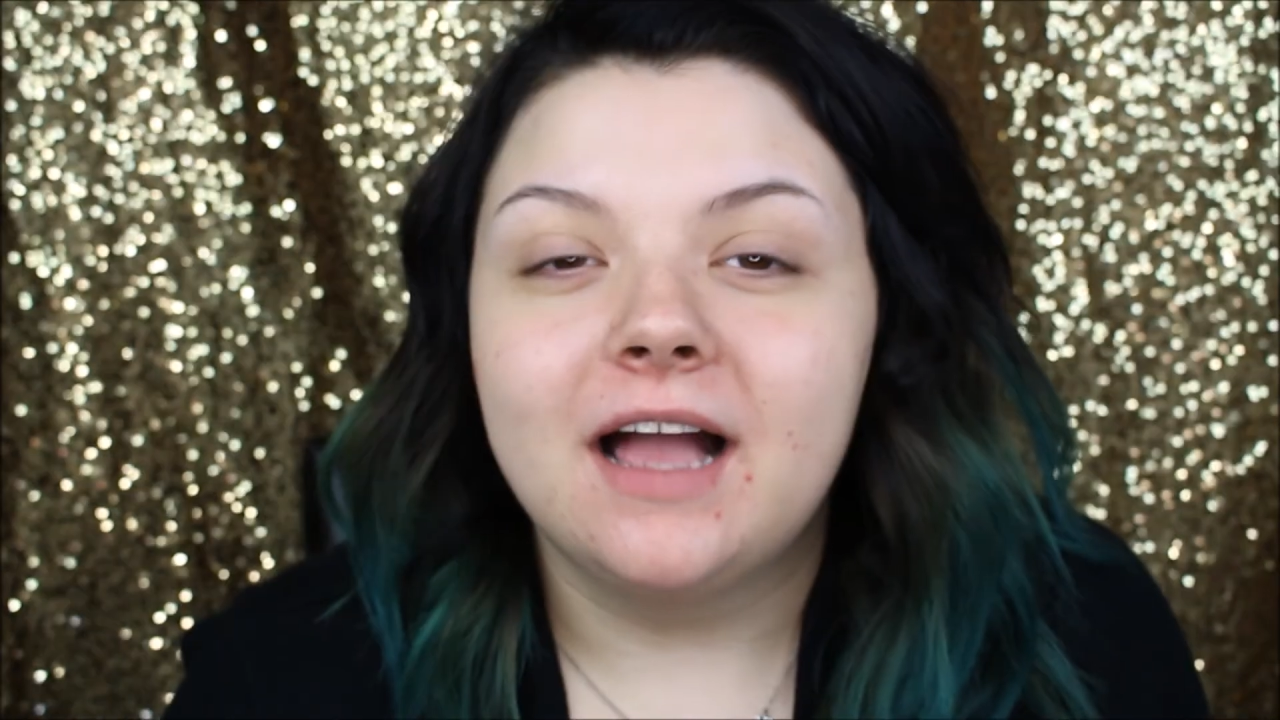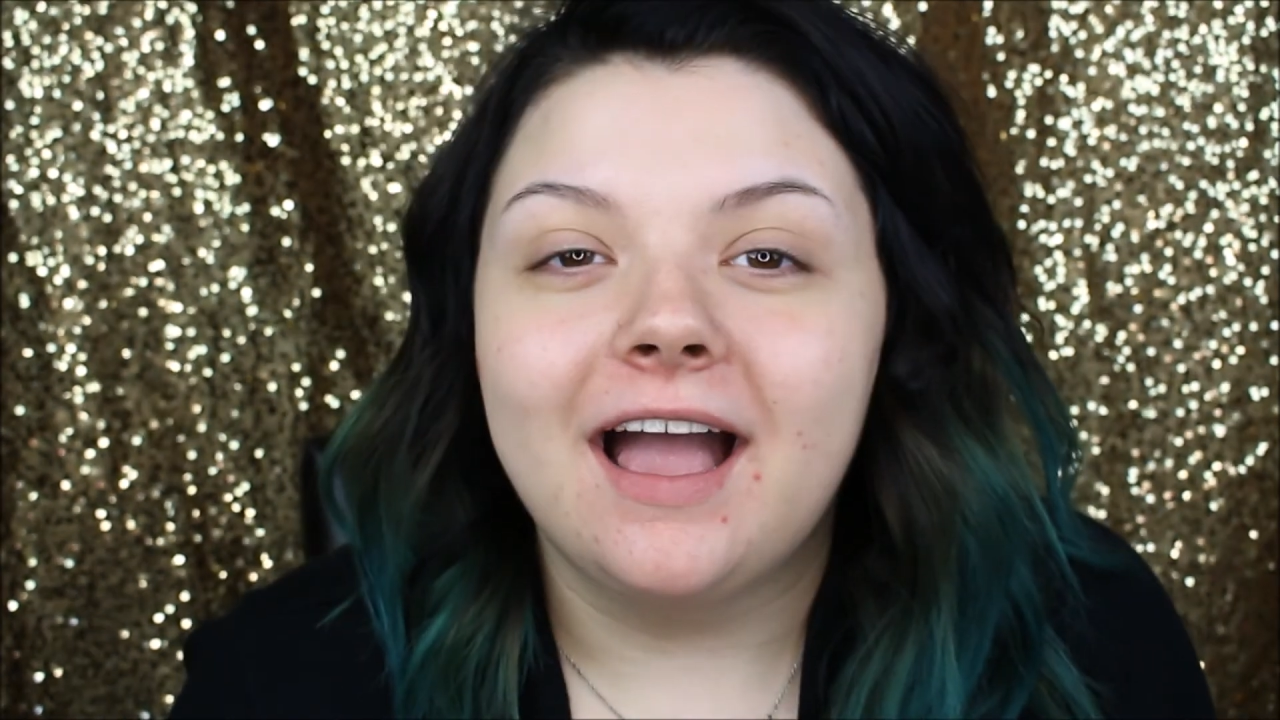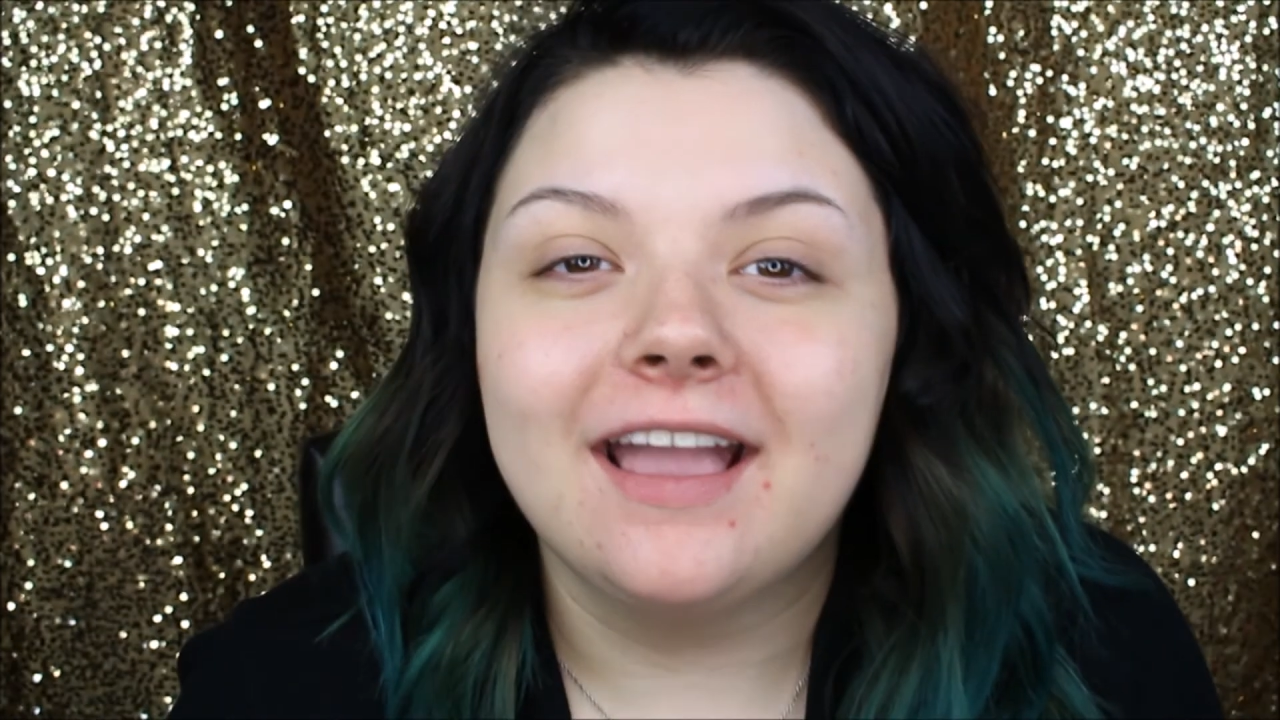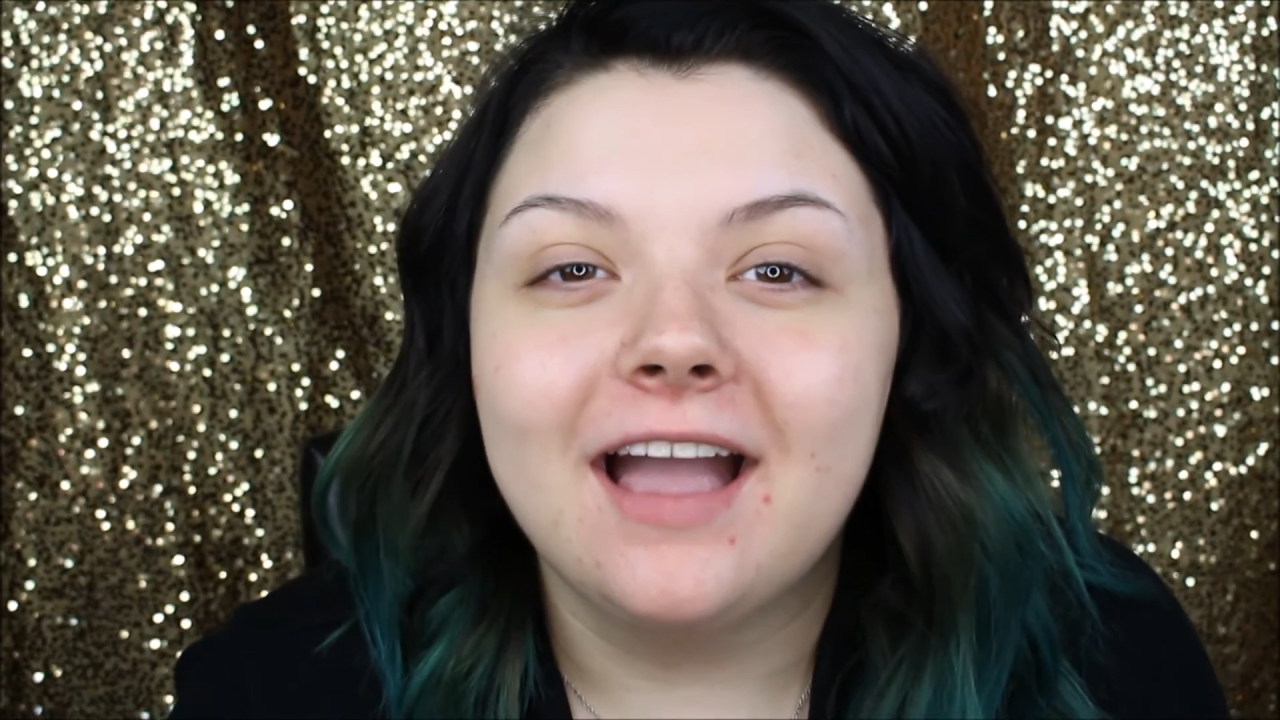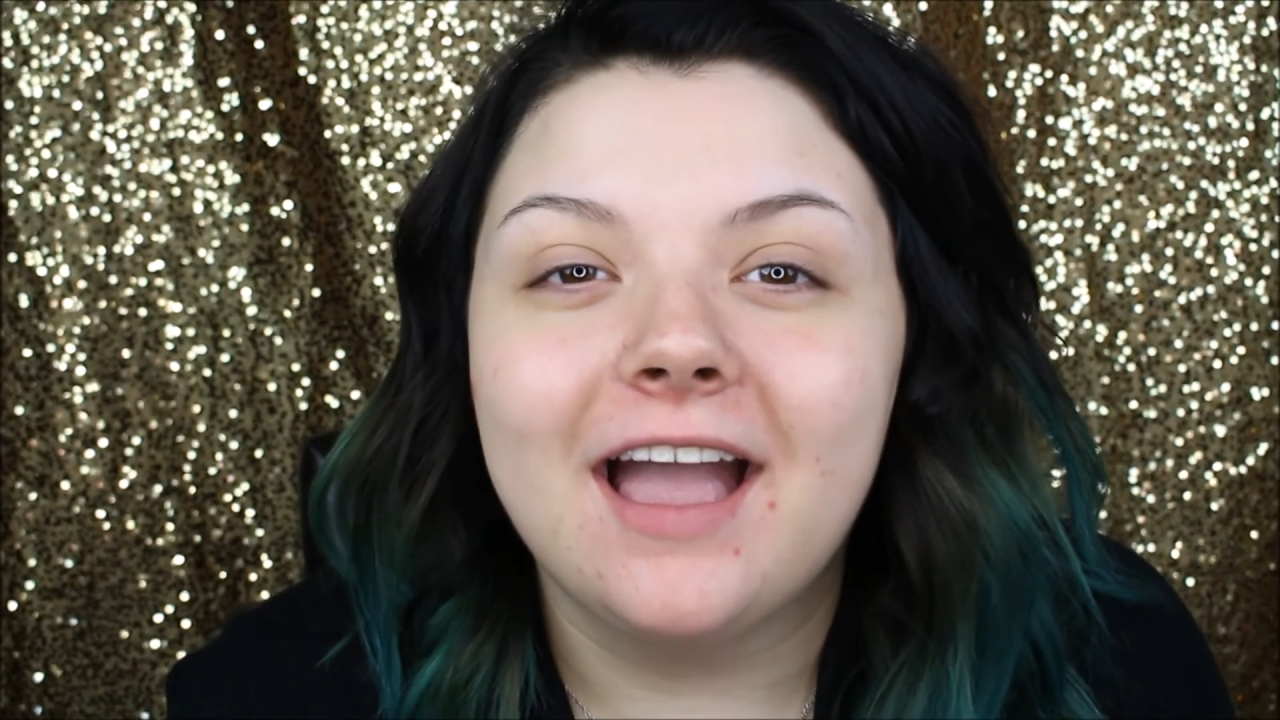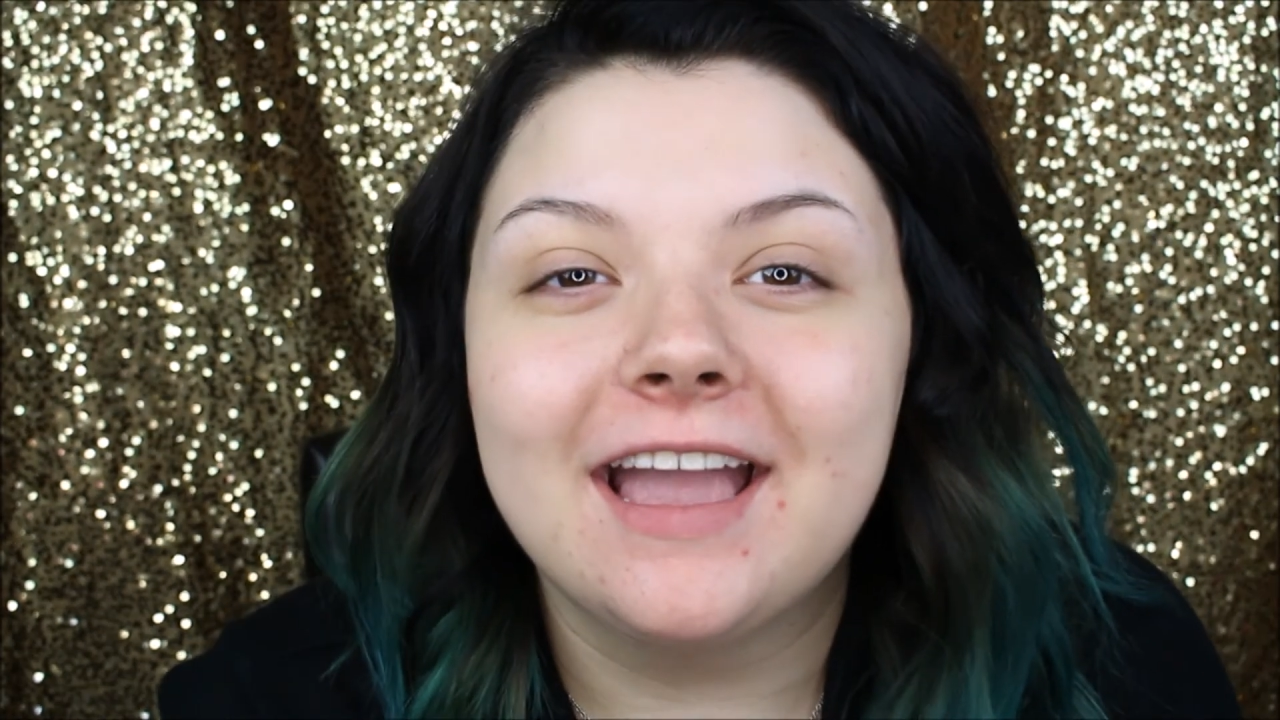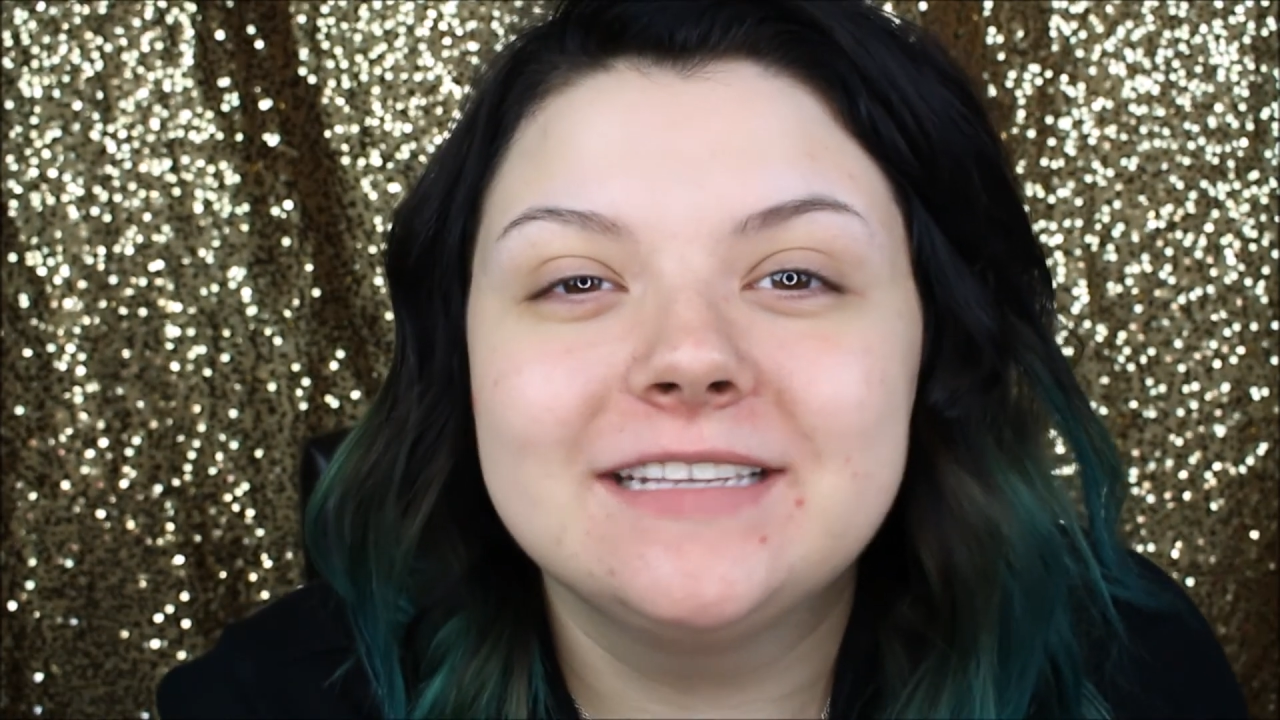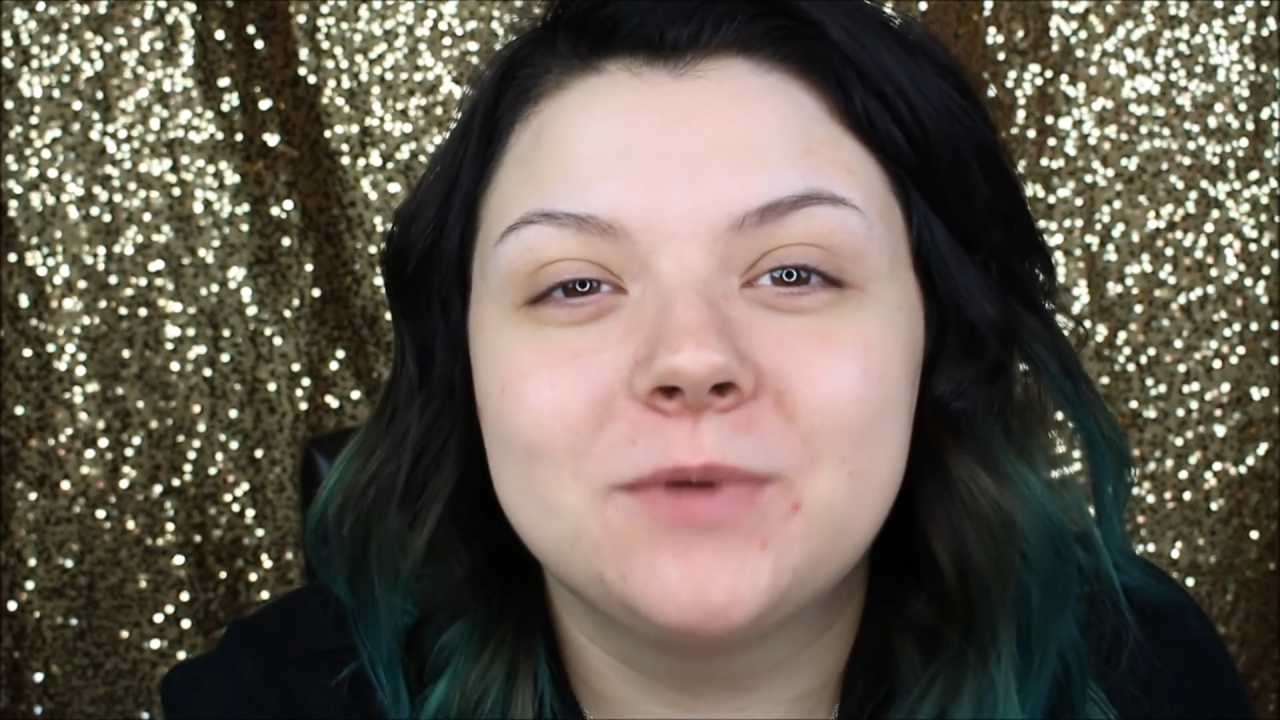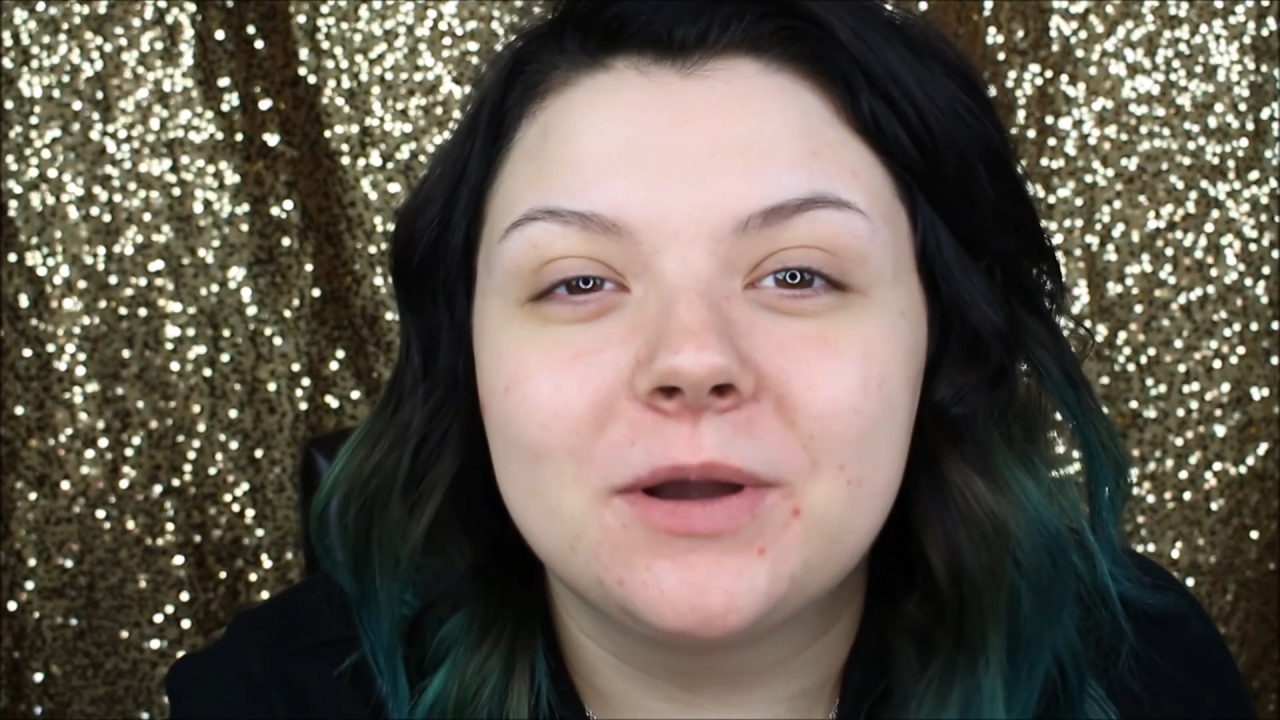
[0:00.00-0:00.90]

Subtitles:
Hi guys,